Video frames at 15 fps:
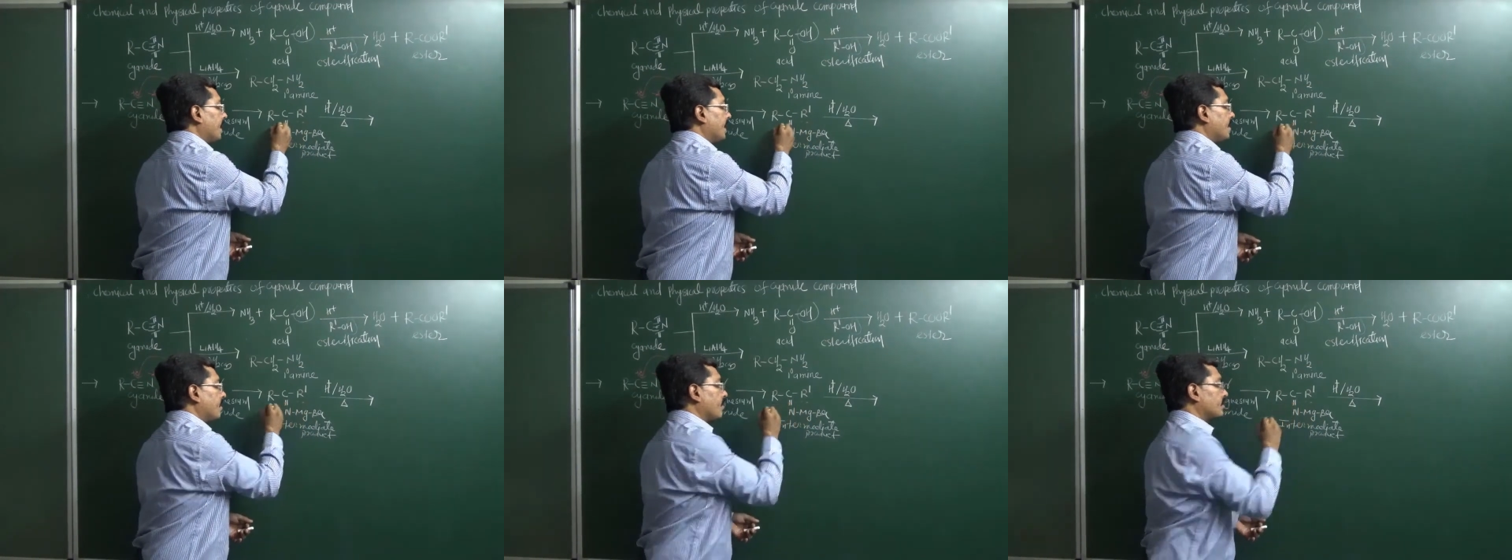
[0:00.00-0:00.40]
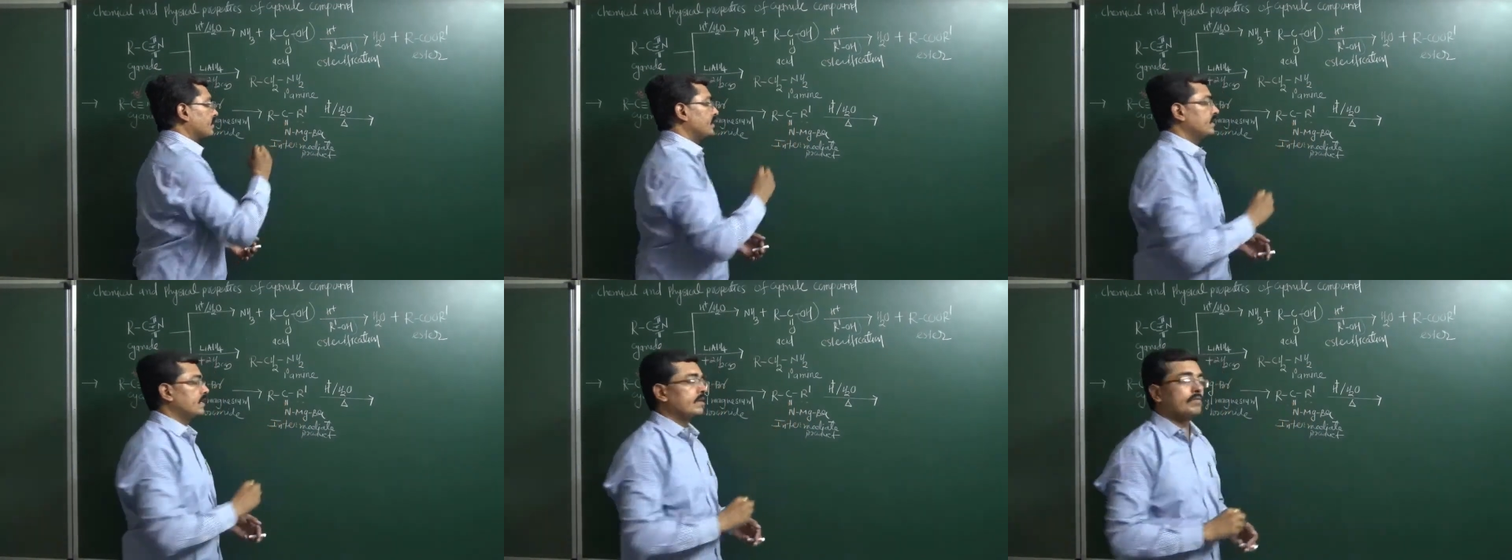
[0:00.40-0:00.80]
and
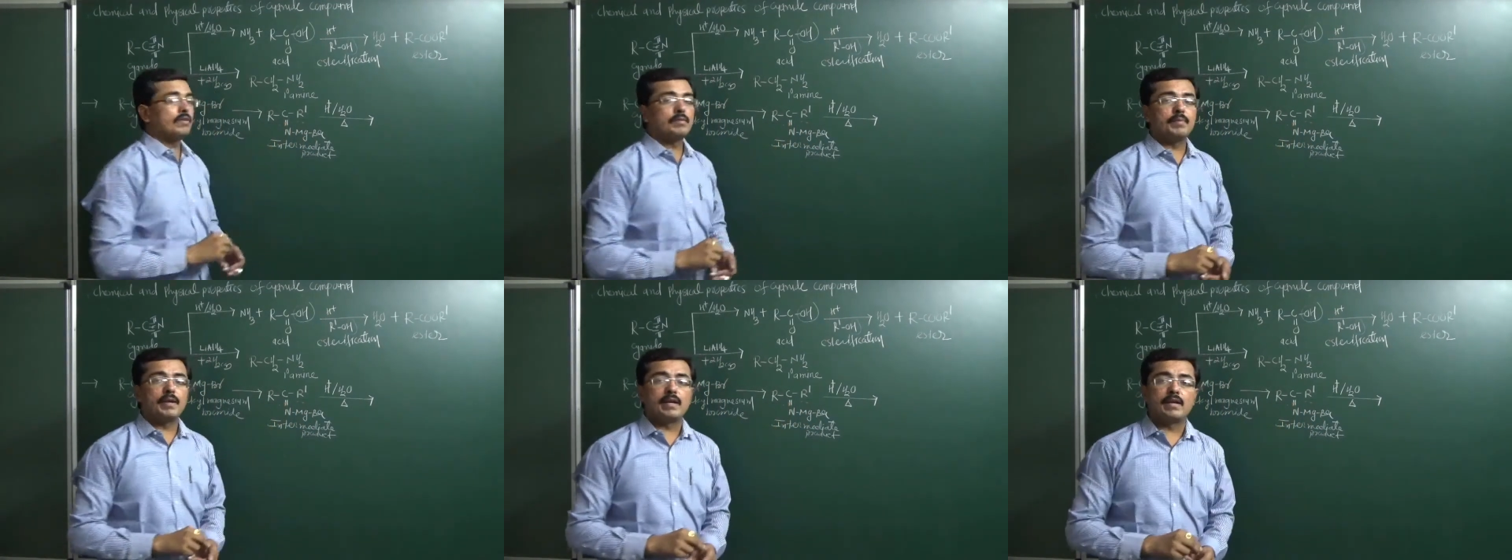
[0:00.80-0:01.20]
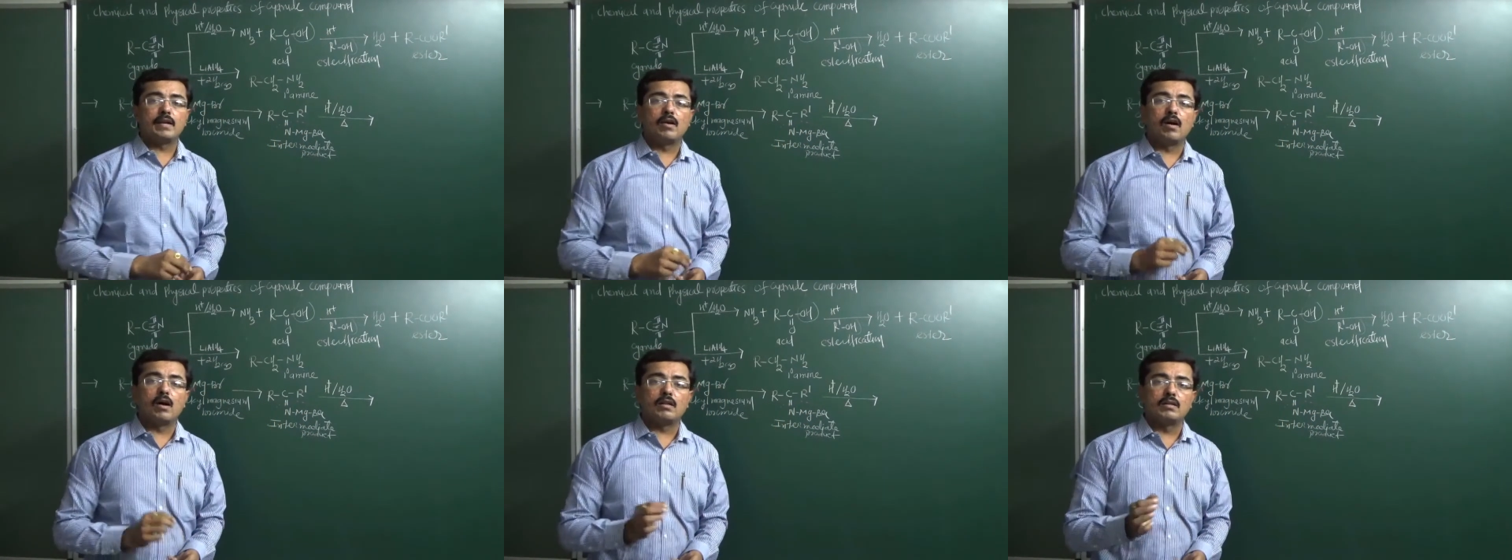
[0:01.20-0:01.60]
oxygen will be added
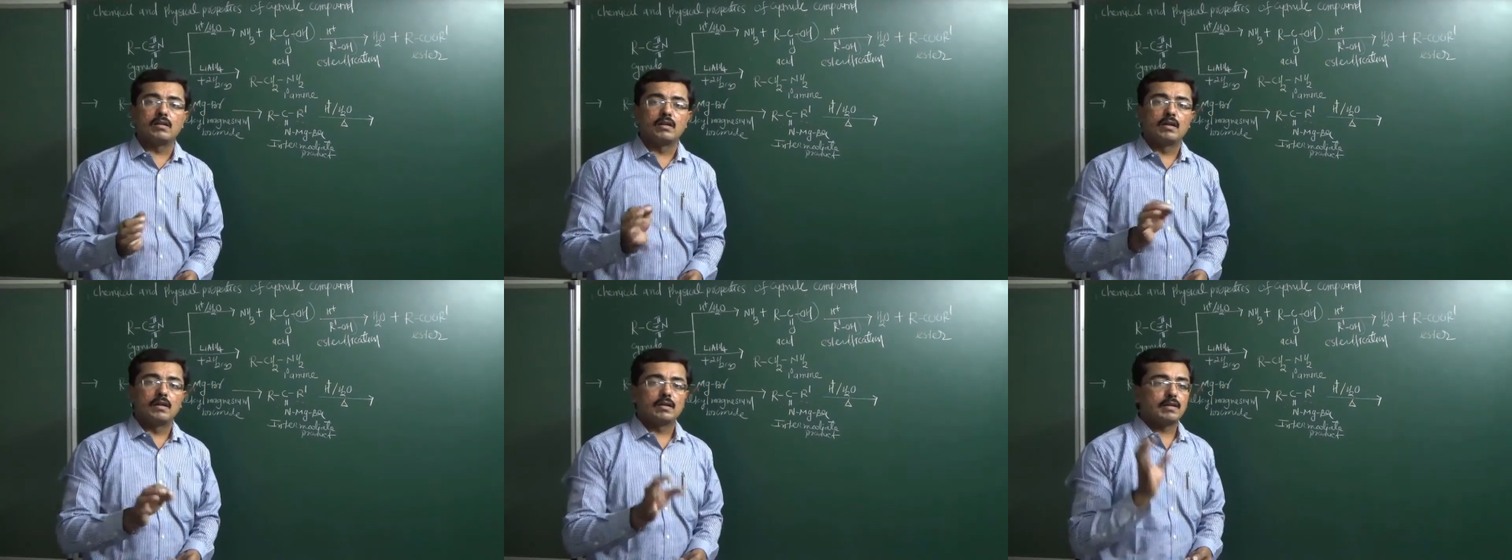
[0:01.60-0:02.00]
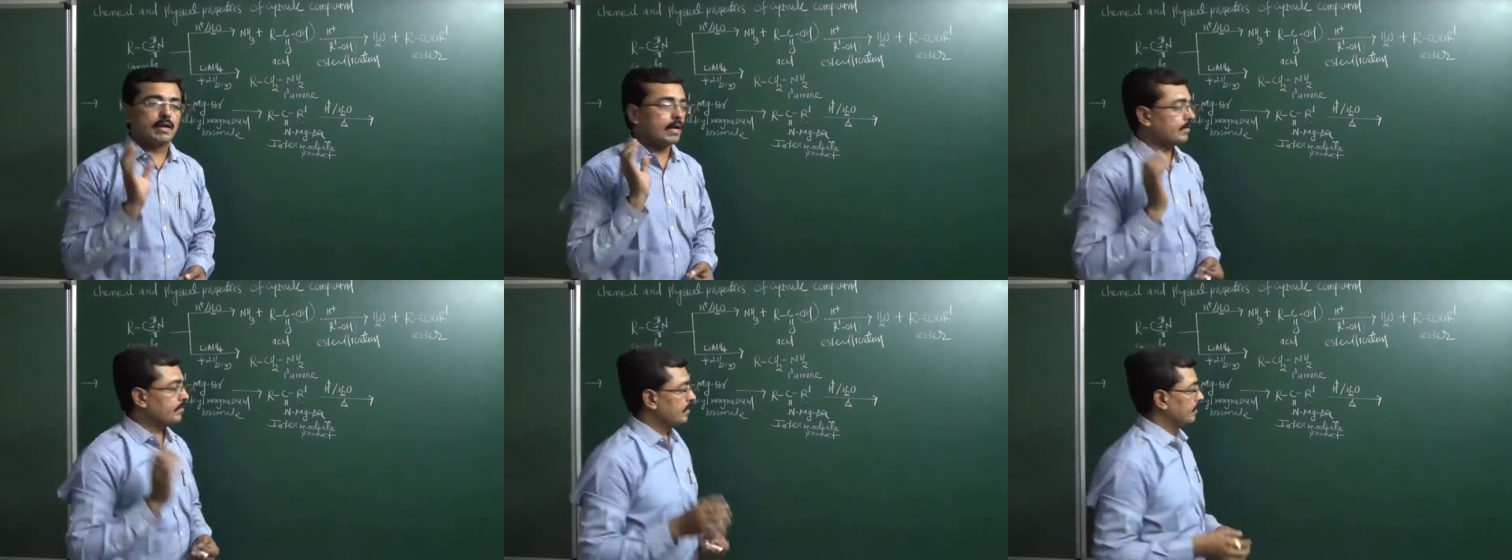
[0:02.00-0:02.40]
on
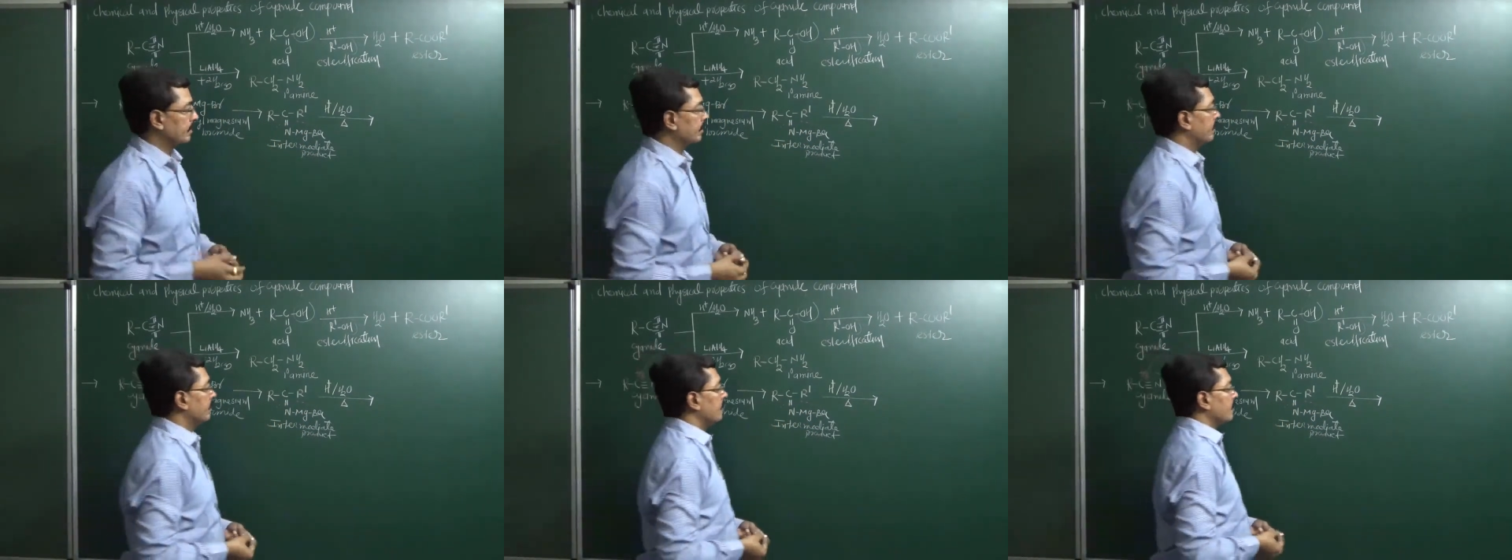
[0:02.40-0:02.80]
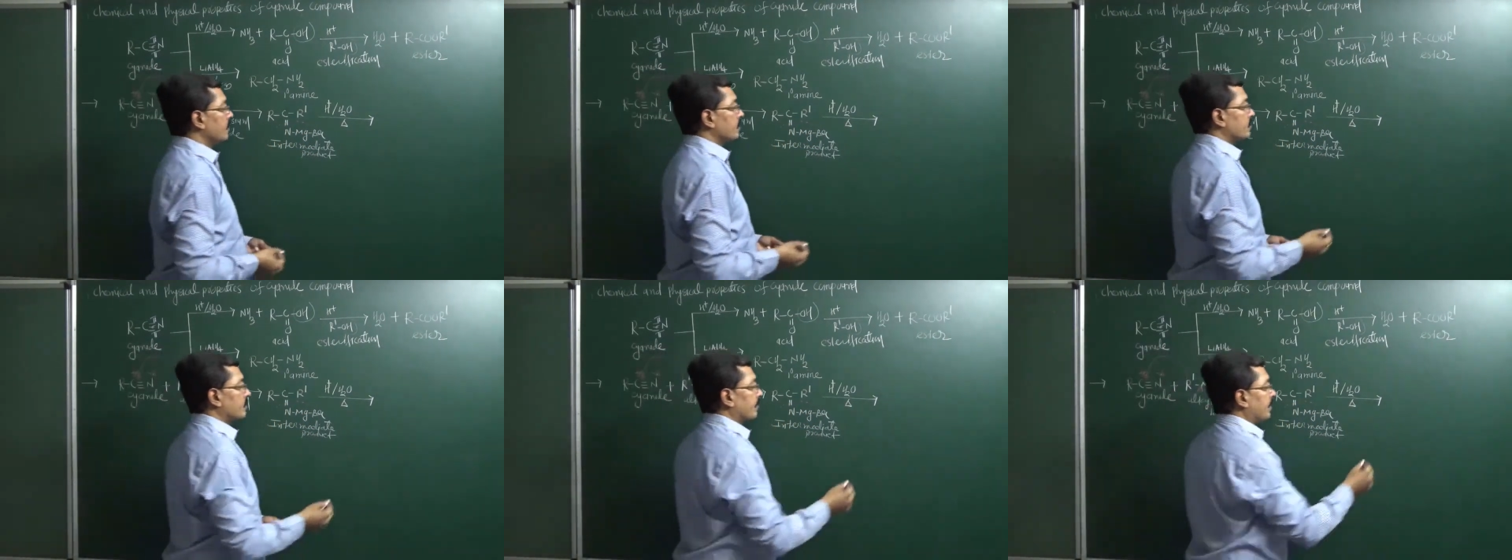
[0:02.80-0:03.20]
carbon.
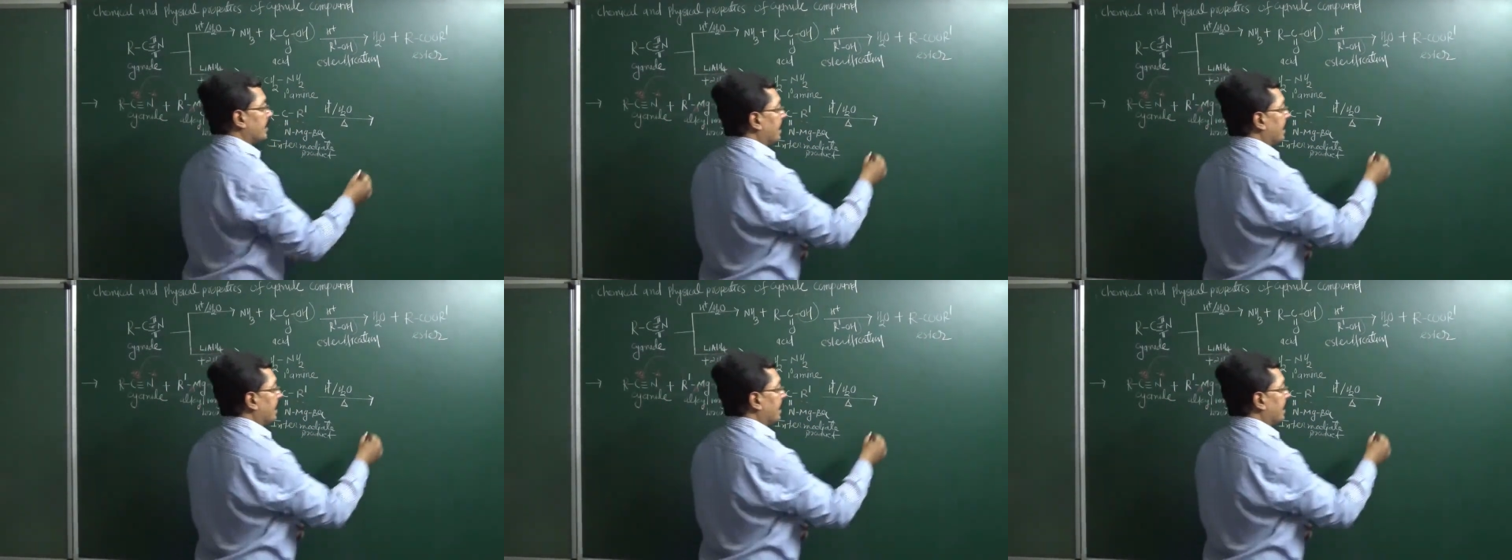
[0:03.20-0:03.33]
So when